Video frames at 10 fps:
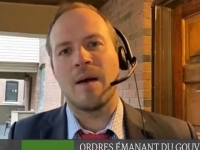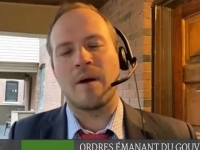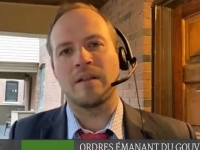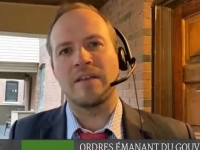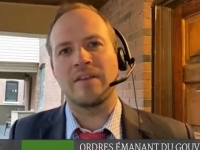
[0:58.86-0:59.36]

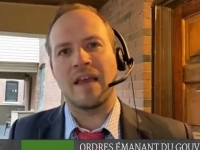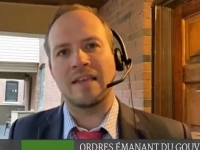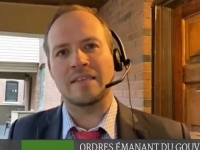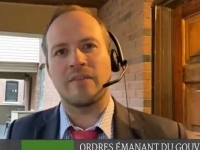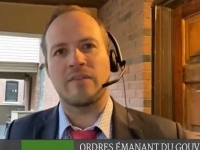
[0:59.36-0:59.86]
about
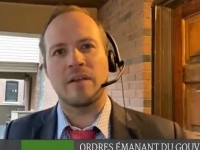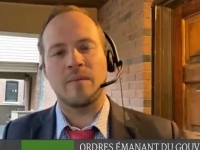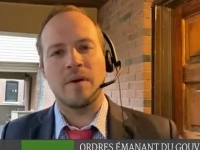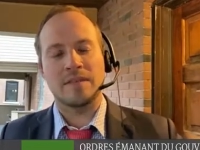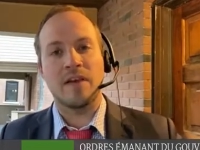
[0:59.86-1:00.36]
alleviating
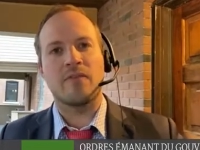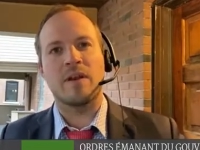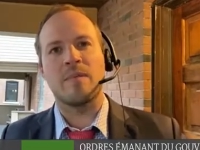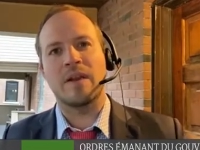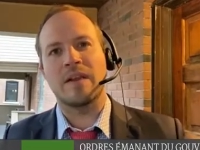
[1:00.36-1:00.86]
suffering,
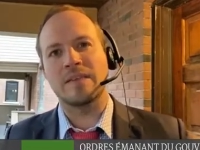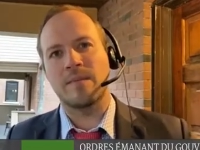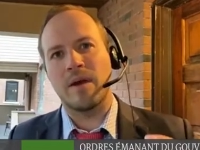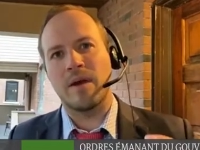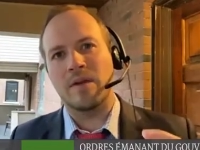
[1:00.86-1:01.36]
suffering, but is
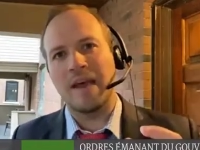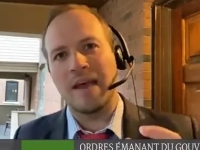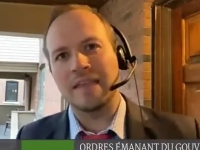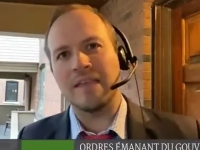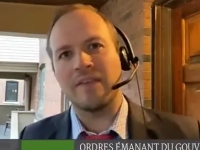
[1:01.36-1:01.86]
about
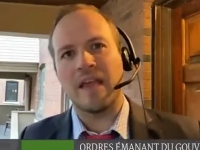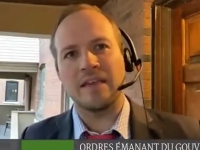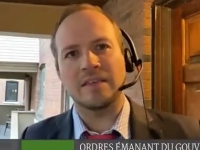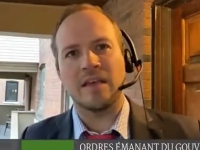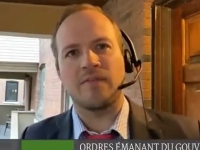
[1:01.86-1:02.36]

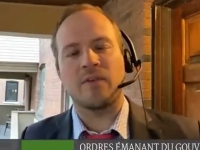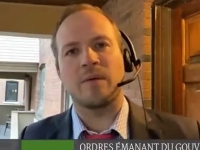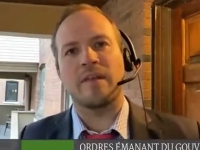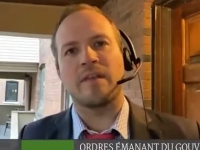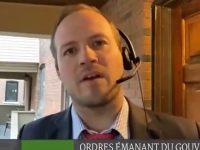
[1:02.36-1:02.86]
alleviating suffering
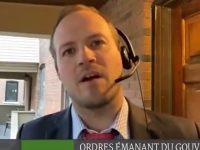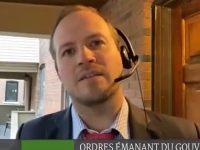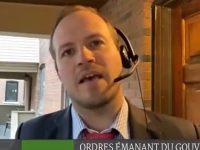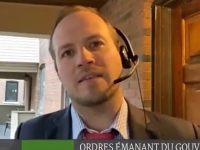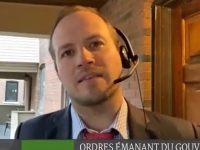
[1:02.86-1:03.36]
within the
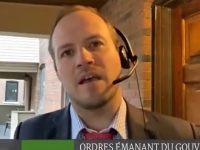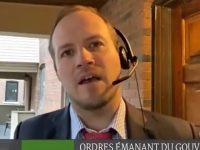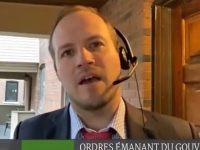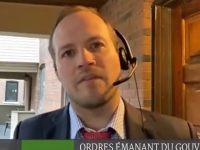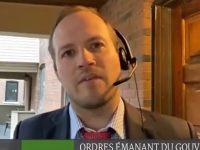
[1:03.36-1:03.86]
context
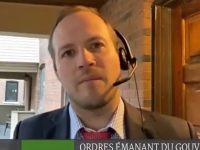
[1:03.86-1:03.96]
of